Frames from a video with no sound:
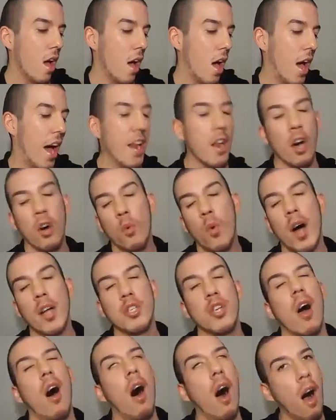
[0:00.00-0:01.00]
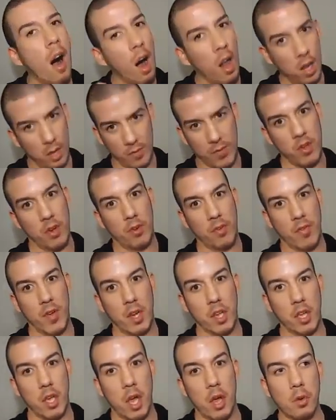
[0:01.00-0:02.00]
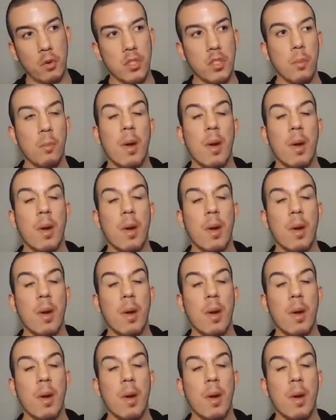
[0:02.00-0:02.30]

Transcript: I don't watch all of your videos,